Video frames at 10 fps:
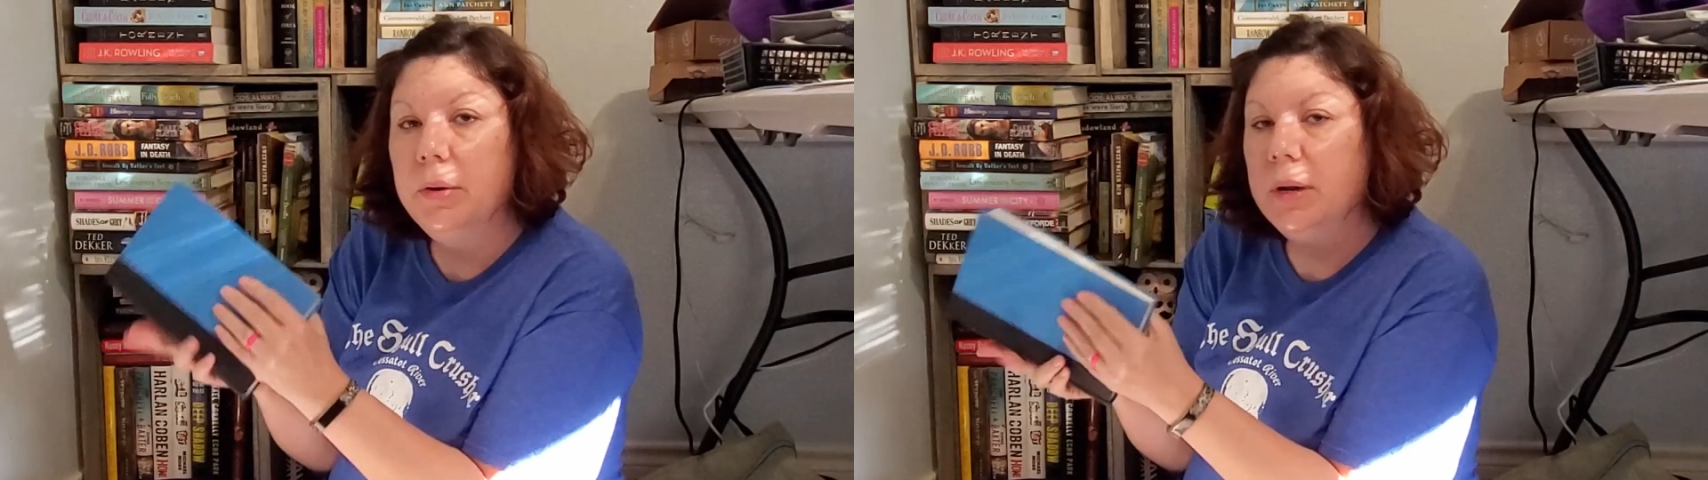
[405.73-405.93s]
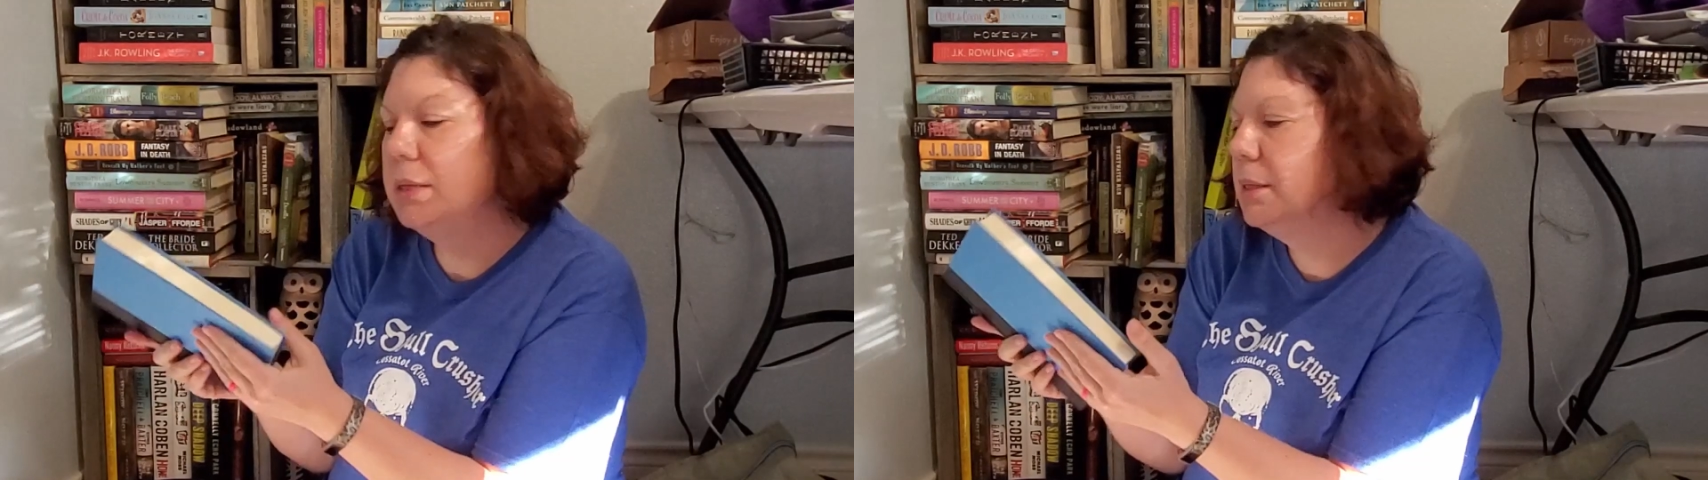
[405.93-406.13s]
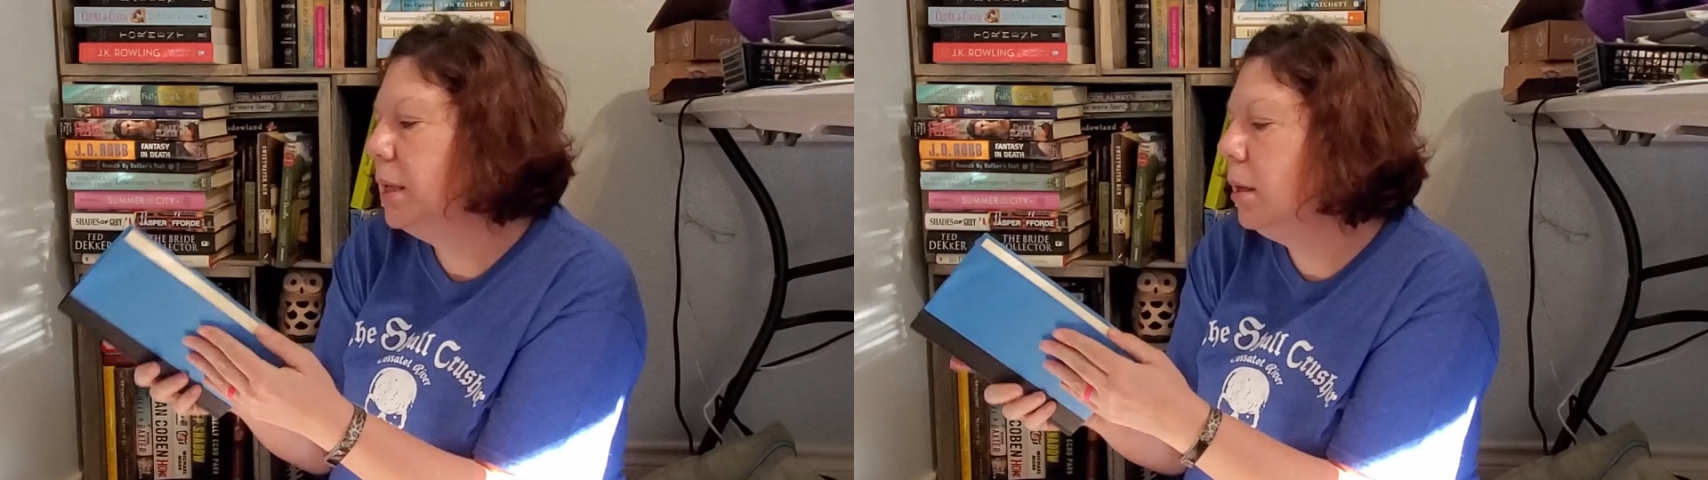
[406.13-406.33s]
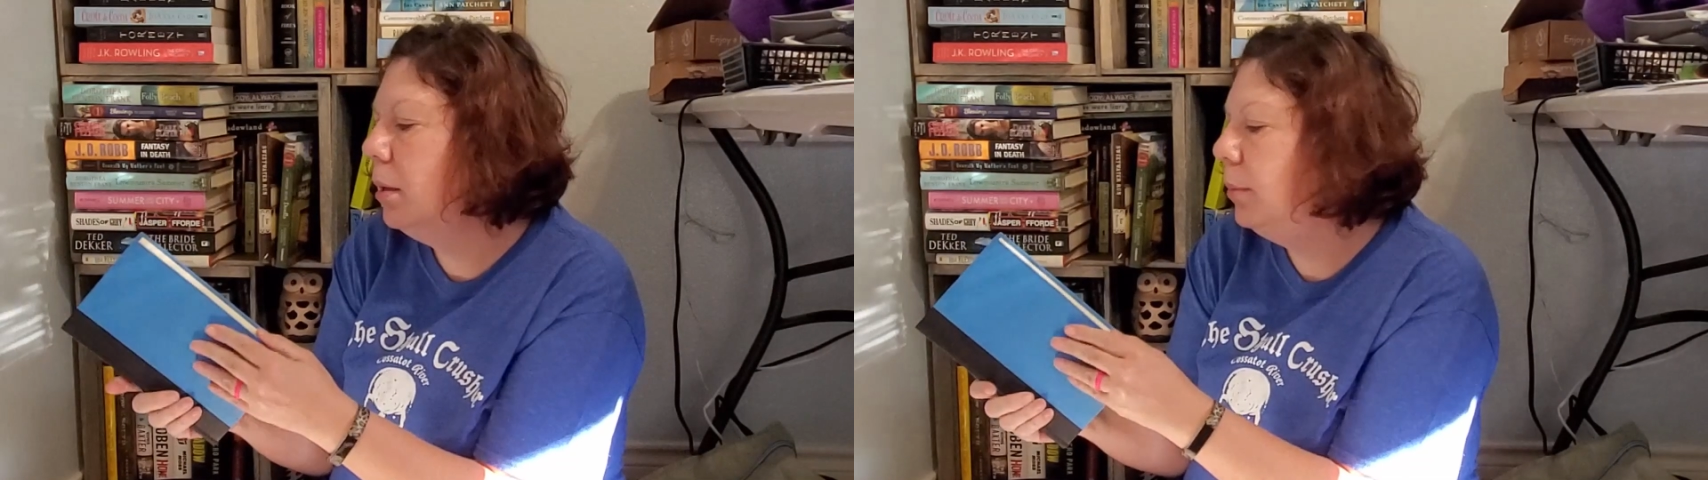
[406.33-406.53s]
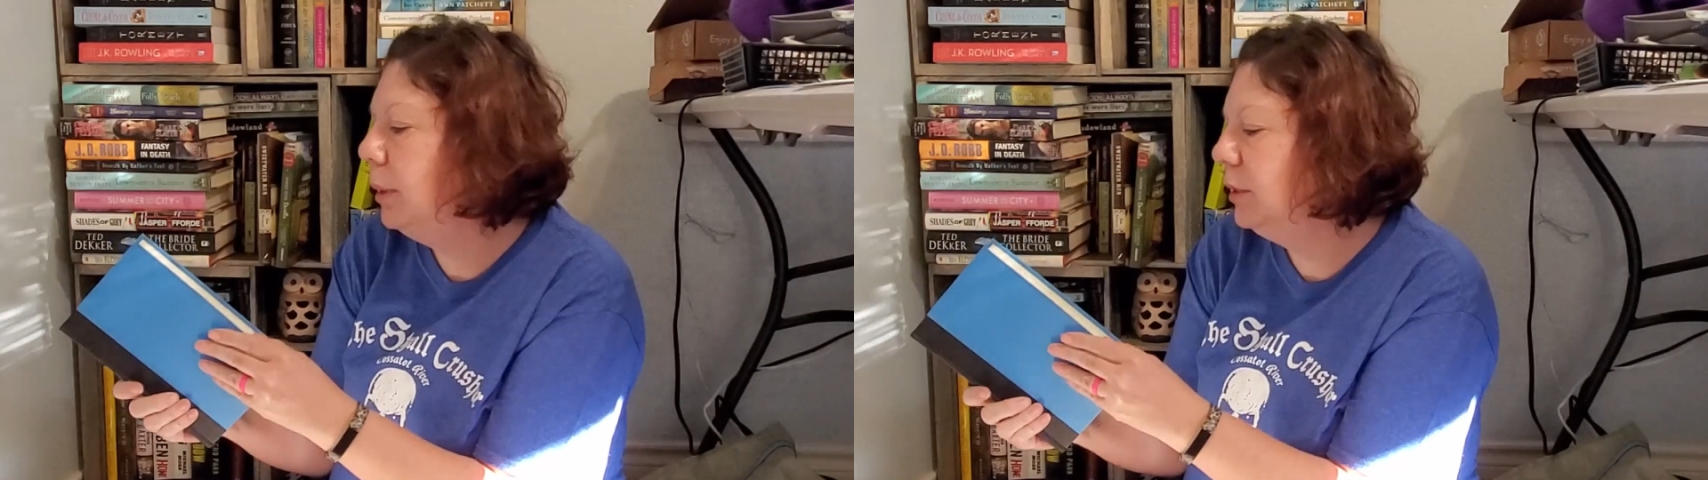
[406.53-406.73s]
It's
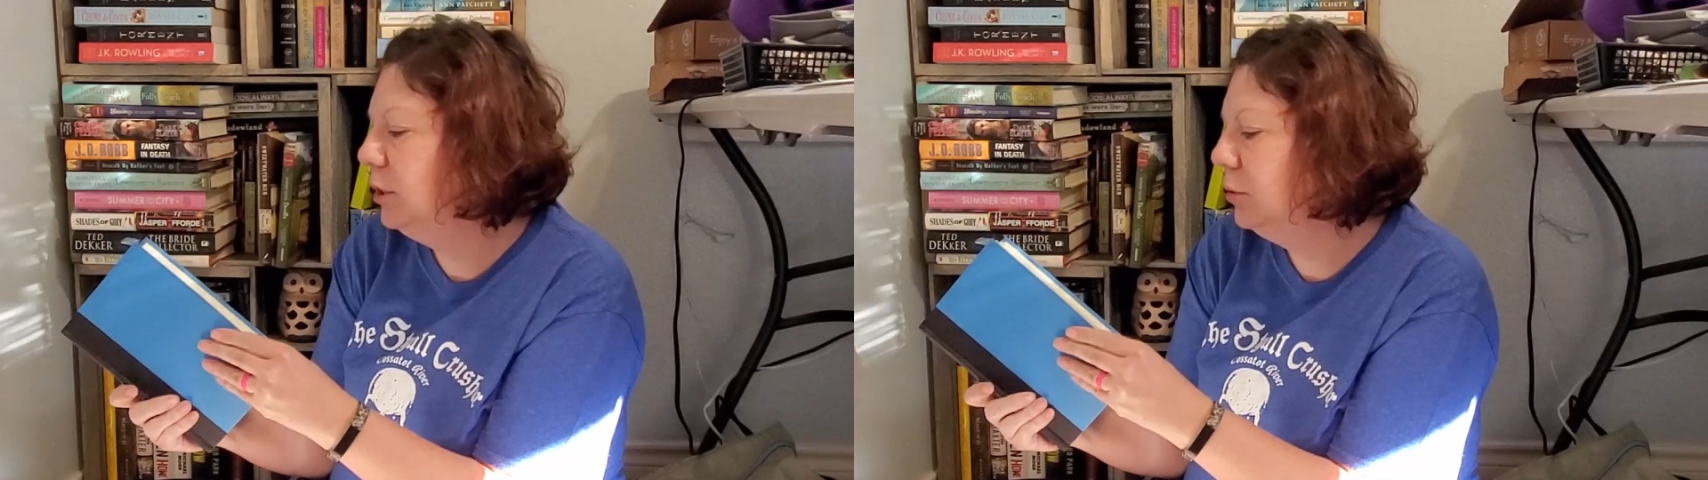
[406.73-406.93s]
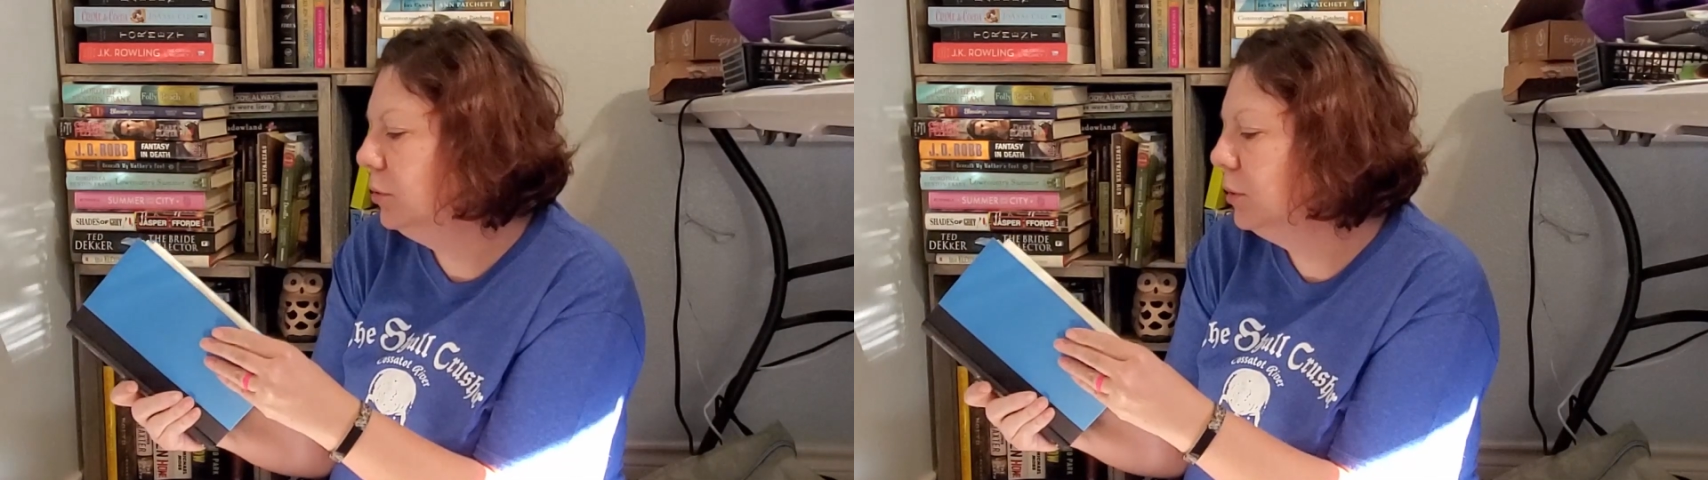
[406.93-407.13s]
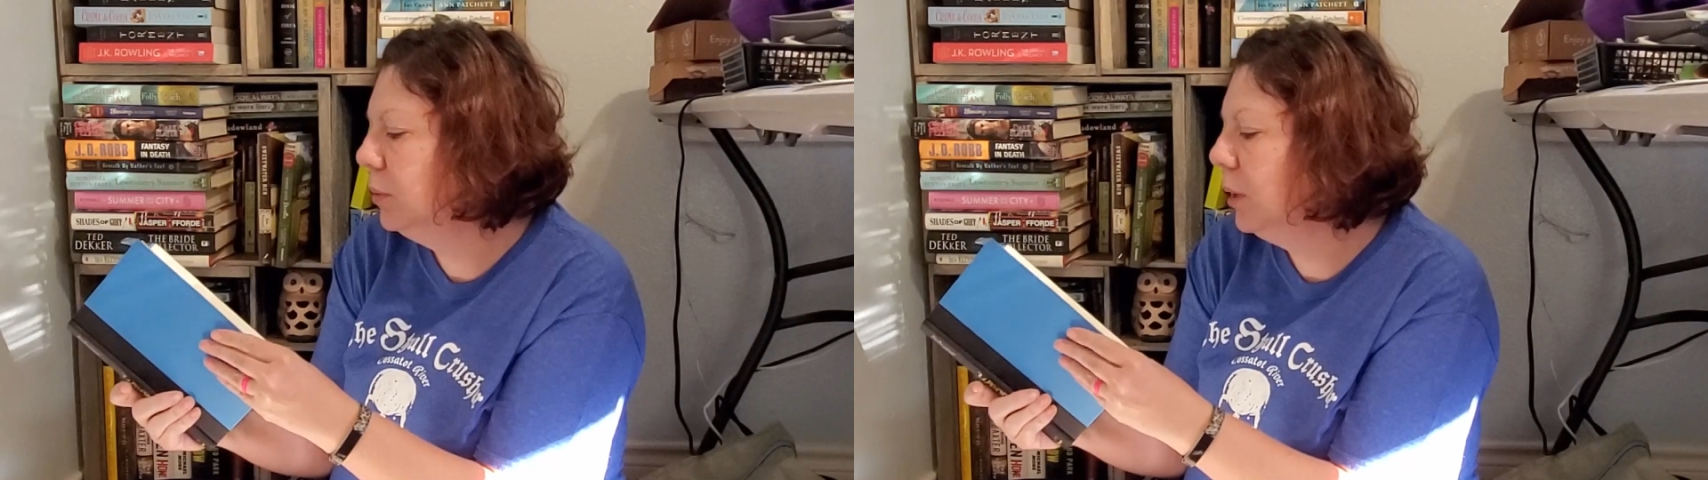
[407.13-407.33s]
a children's book,